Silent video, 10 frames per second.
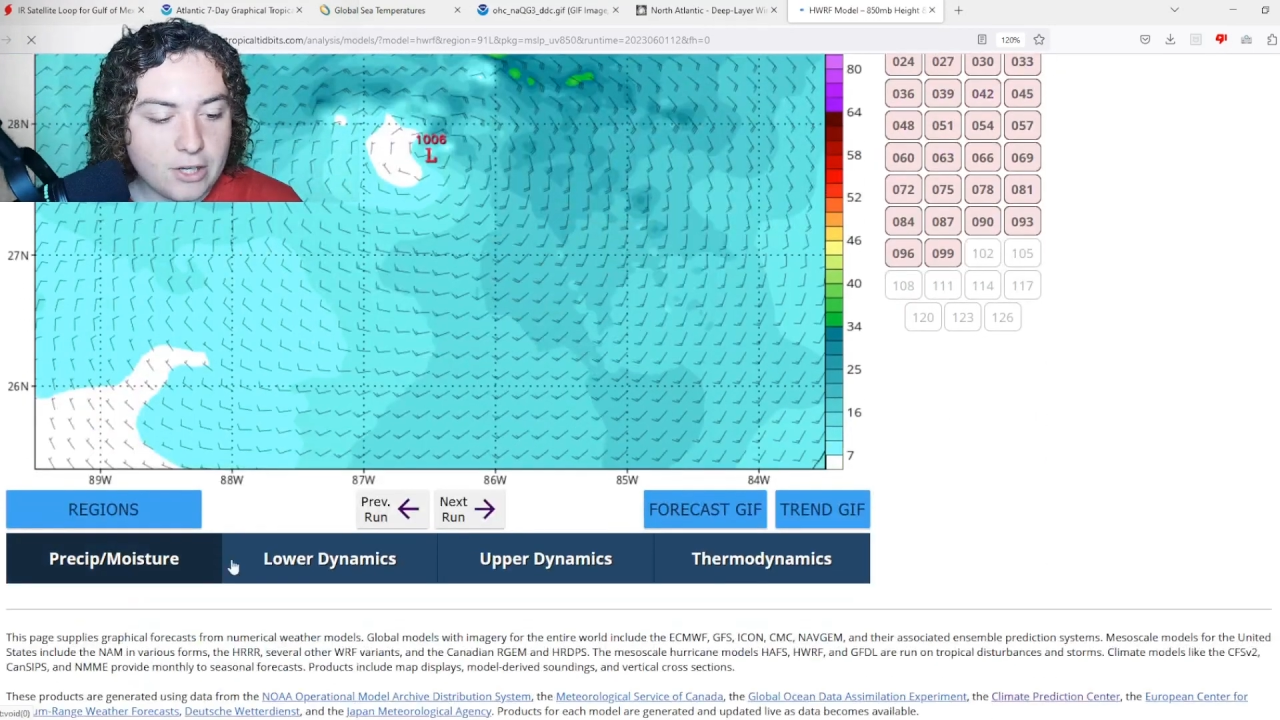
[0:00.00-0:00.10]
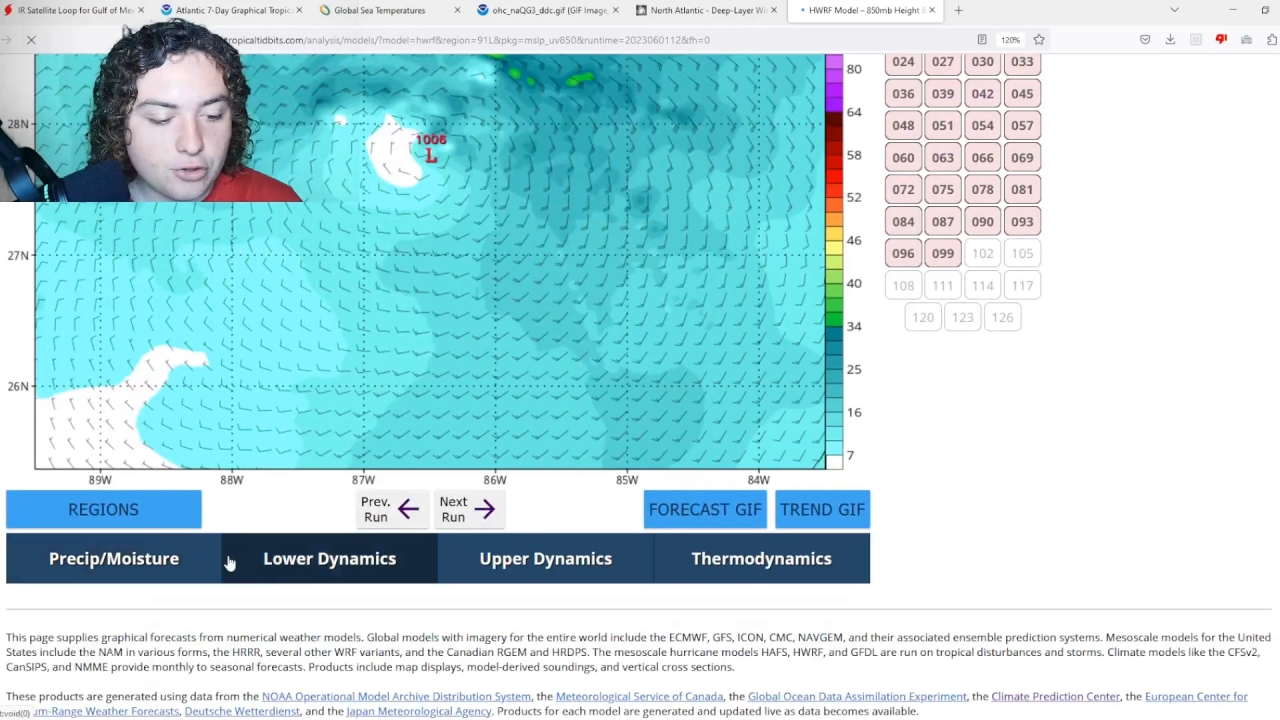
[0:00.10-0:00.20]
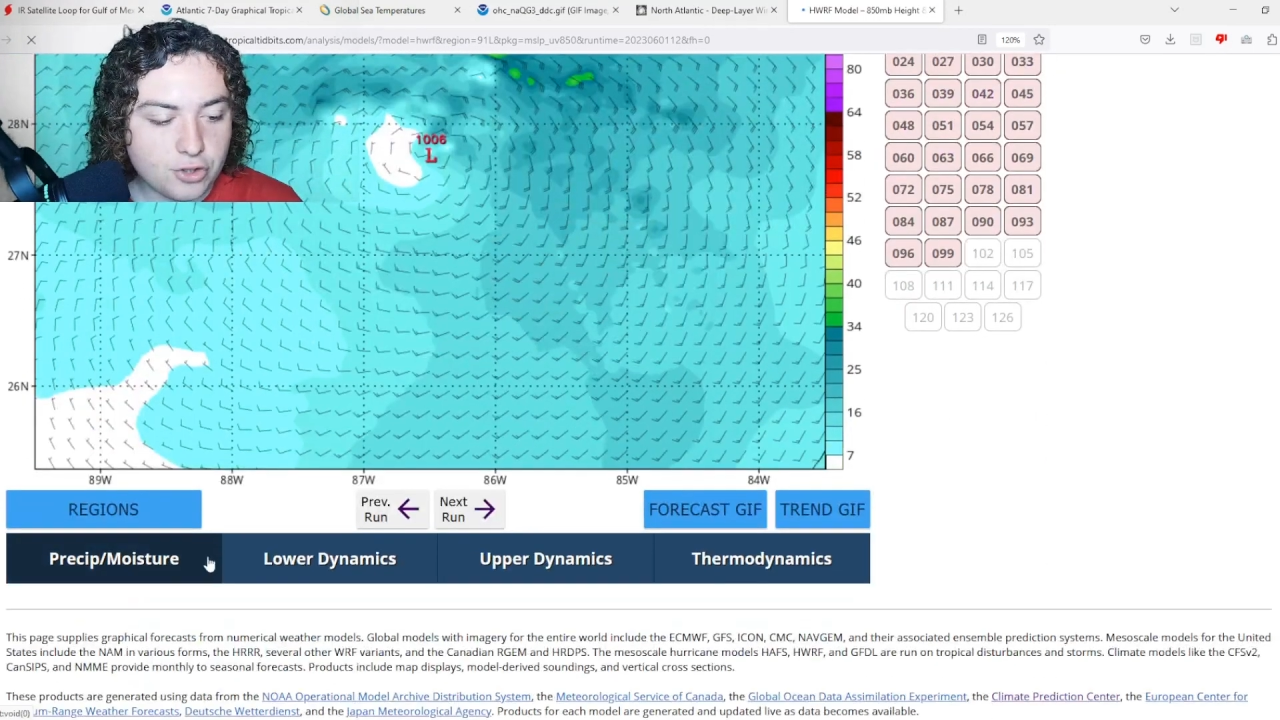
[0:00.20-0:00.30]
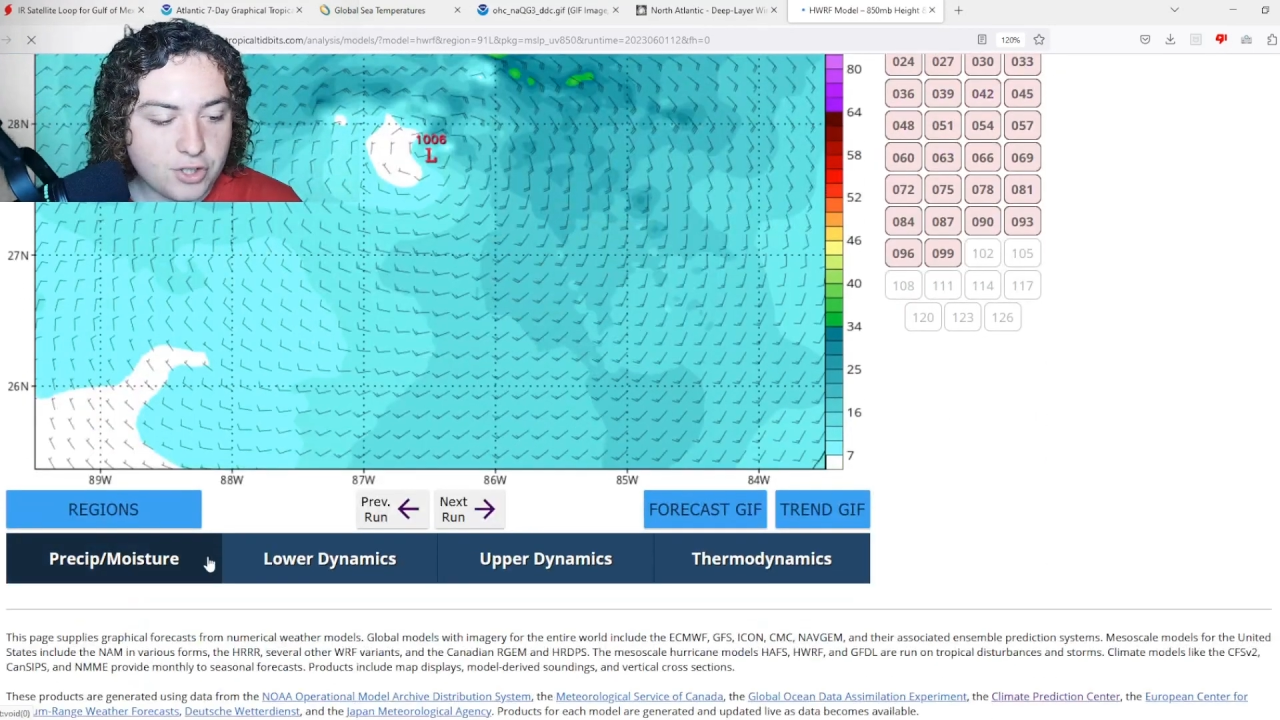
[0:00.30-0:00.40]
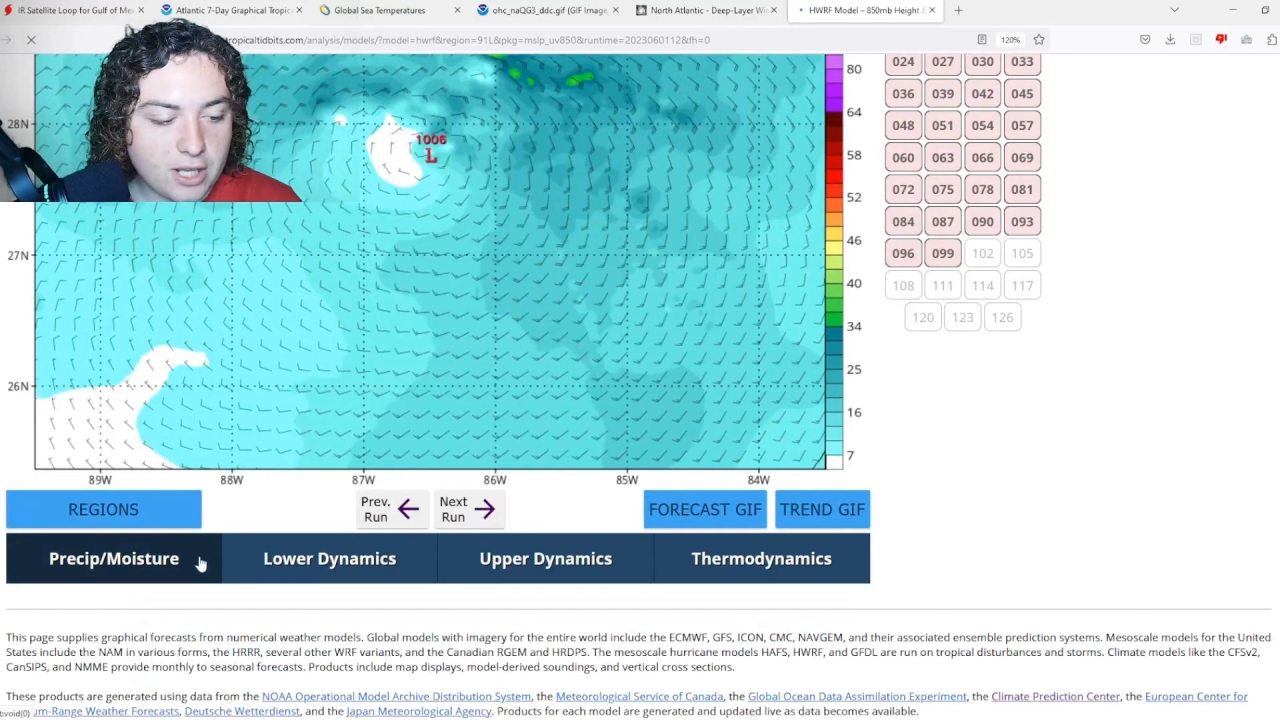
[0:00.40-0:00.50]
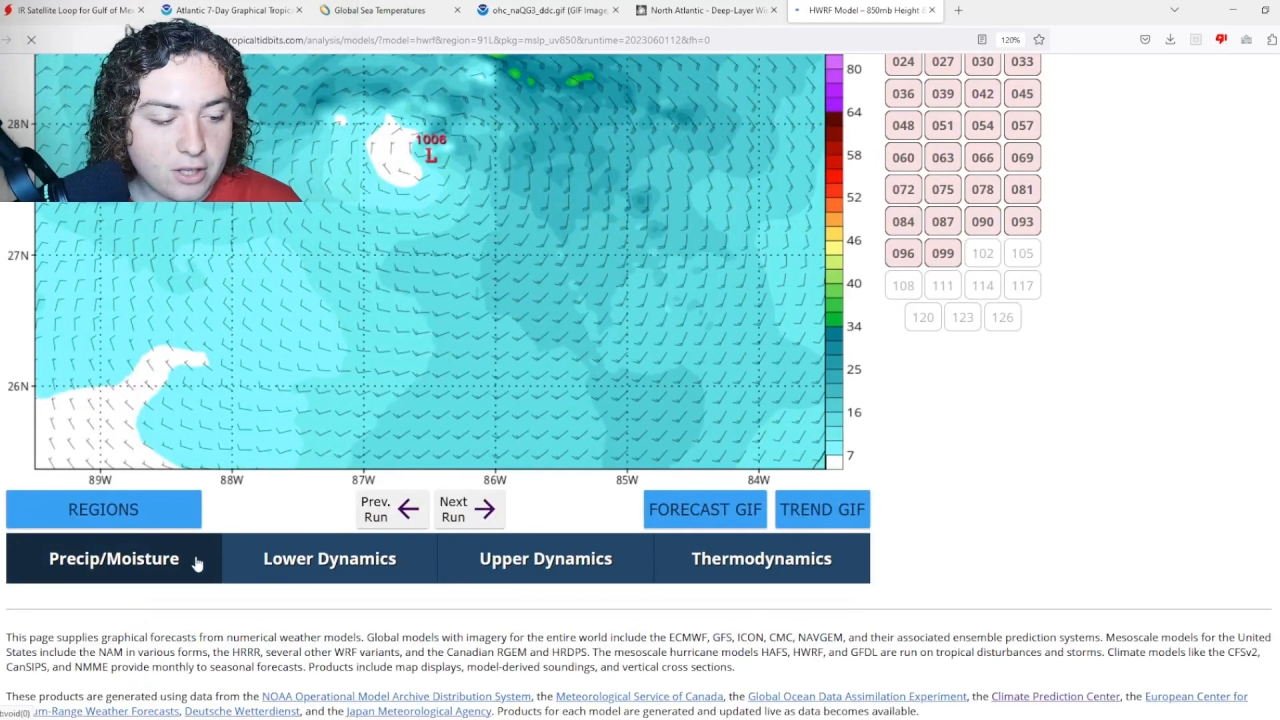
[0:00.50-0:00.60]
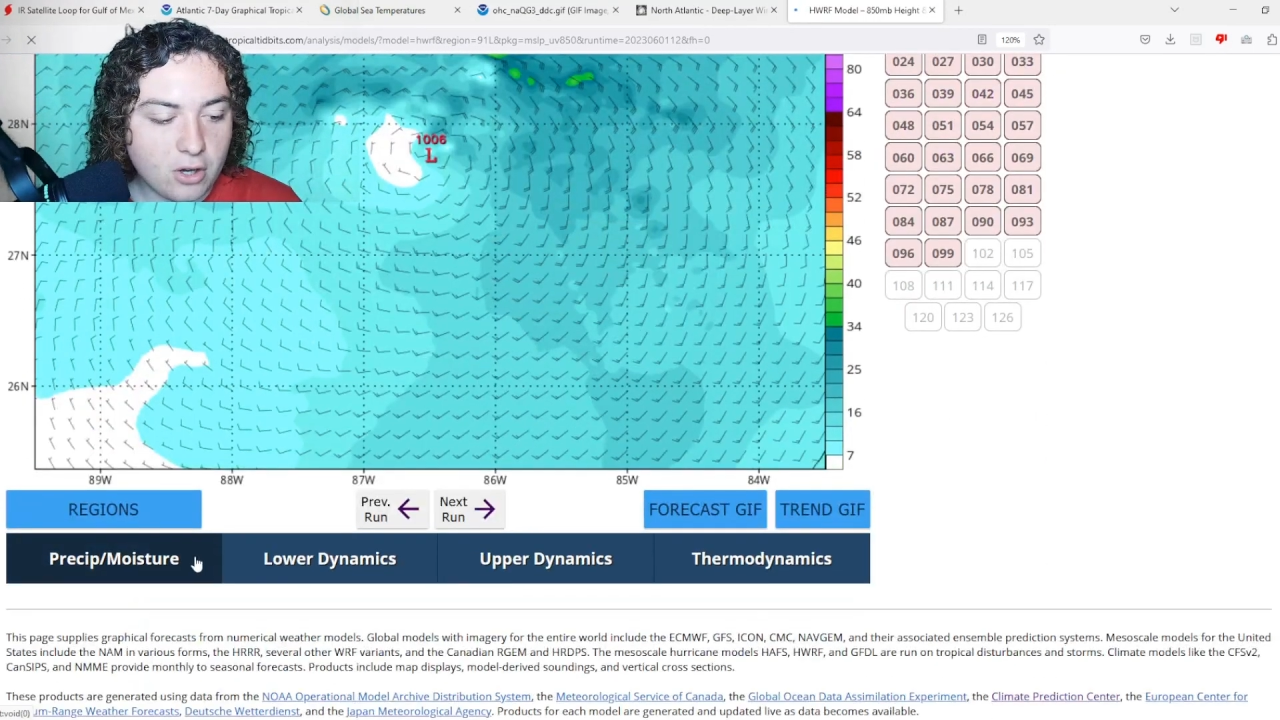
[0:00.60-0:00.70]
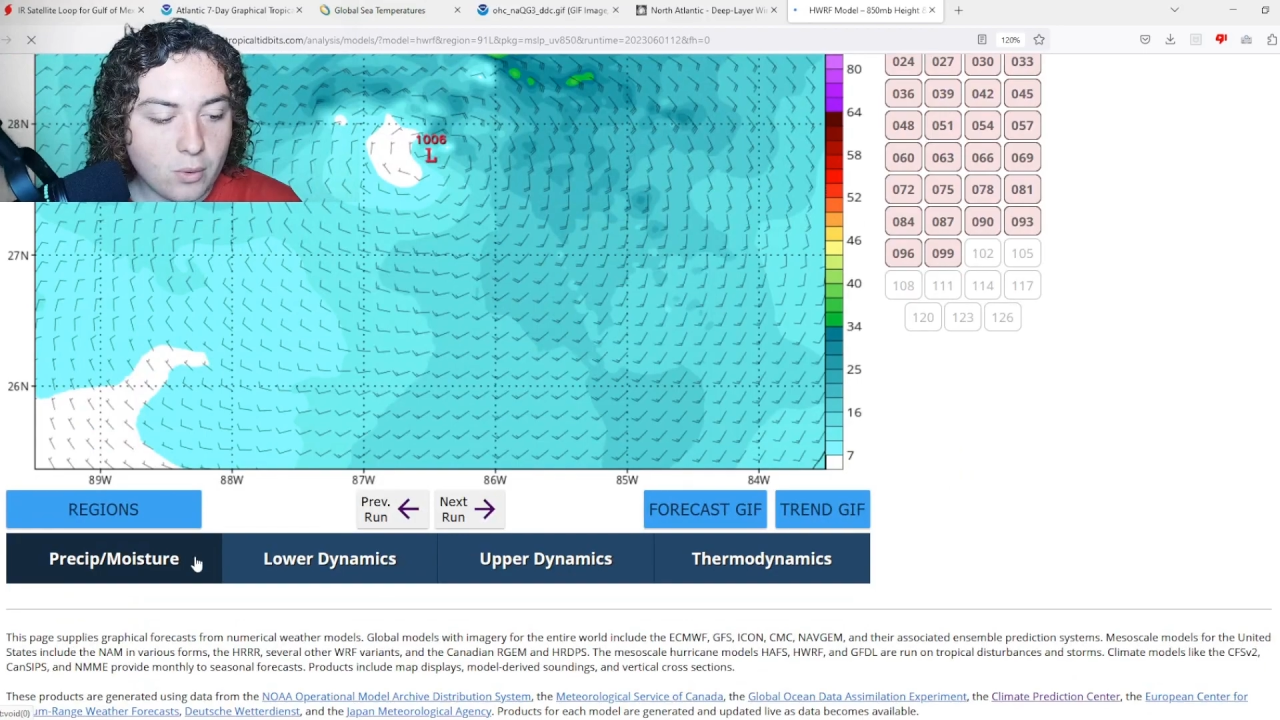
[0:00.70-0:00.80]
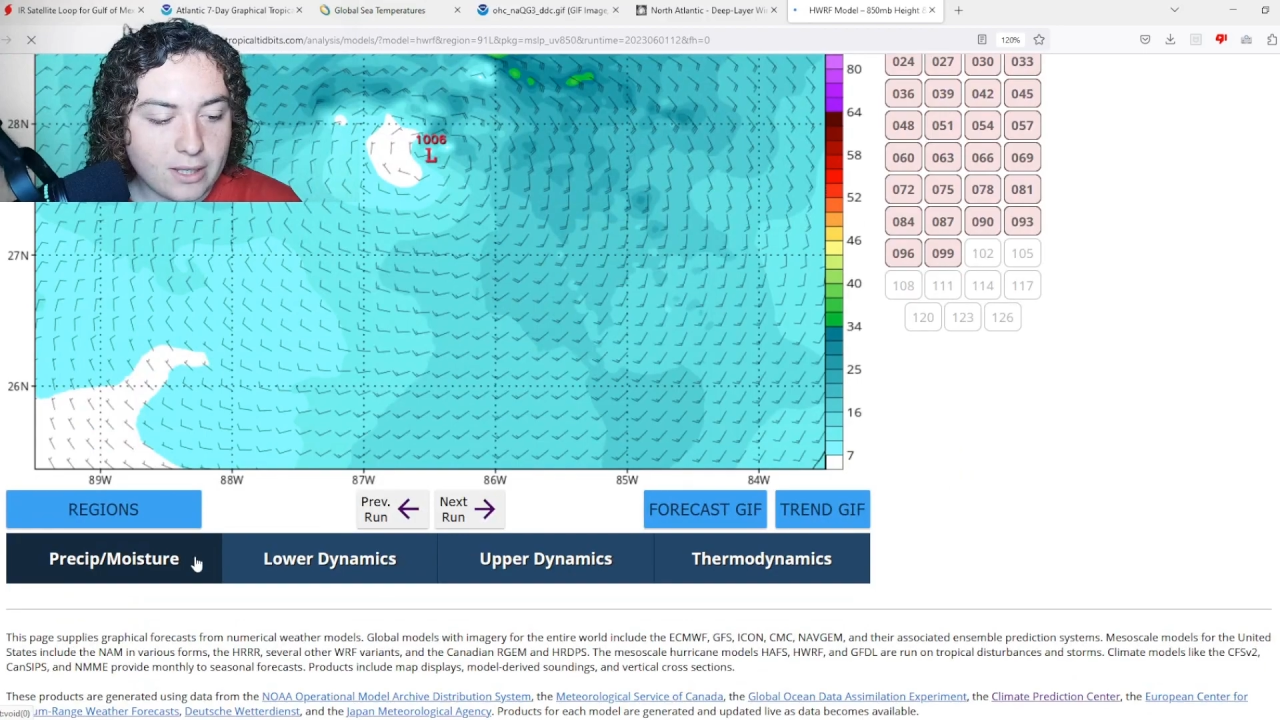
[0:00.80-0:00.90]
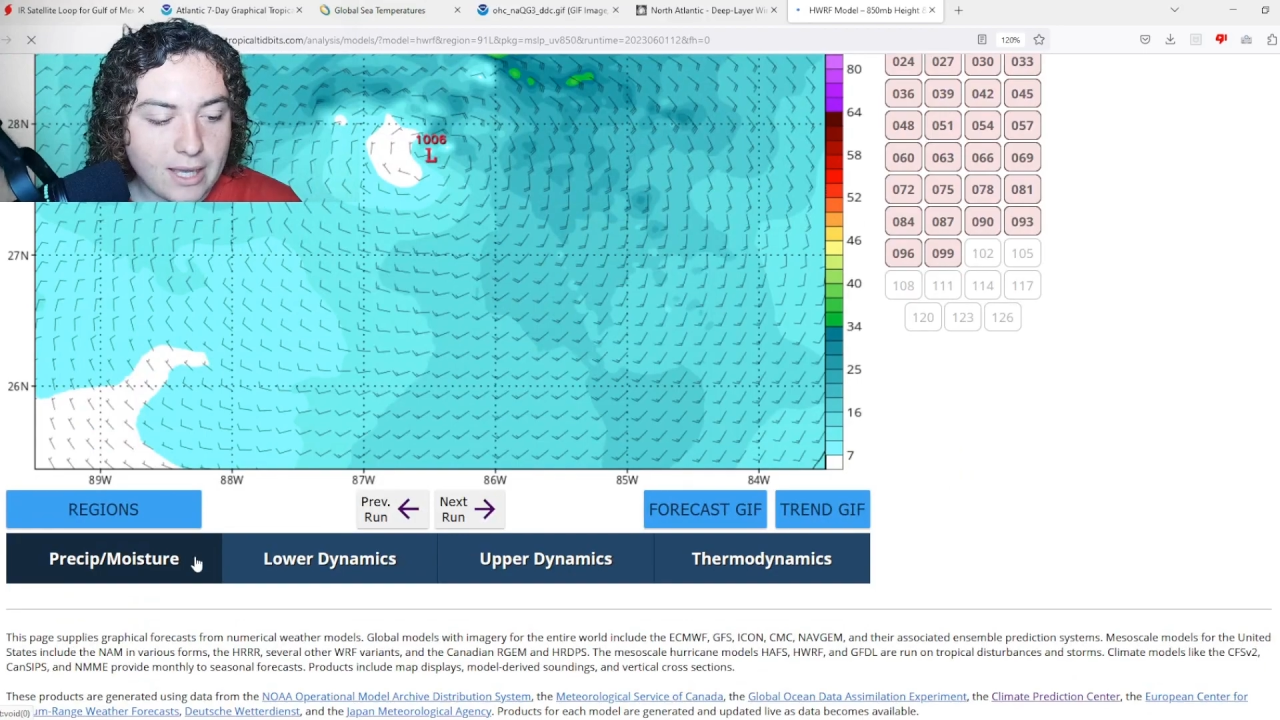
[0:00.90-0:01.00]
interesting
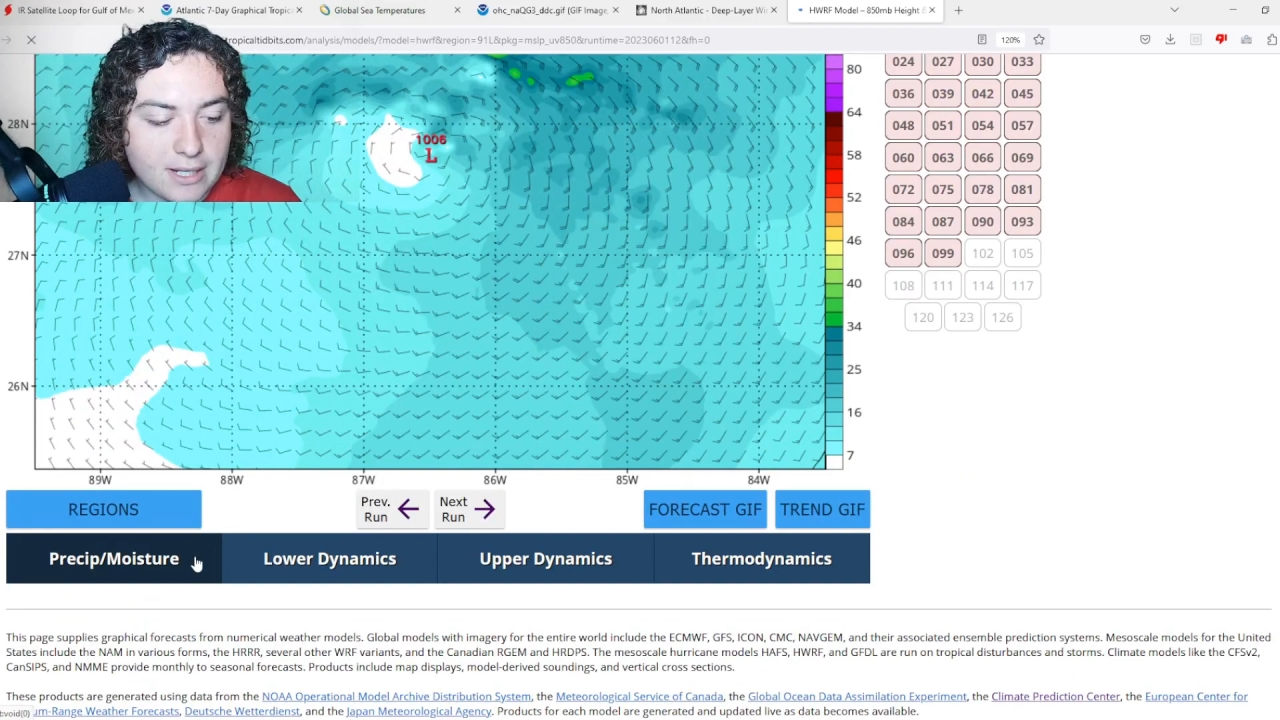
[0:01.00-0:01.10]
going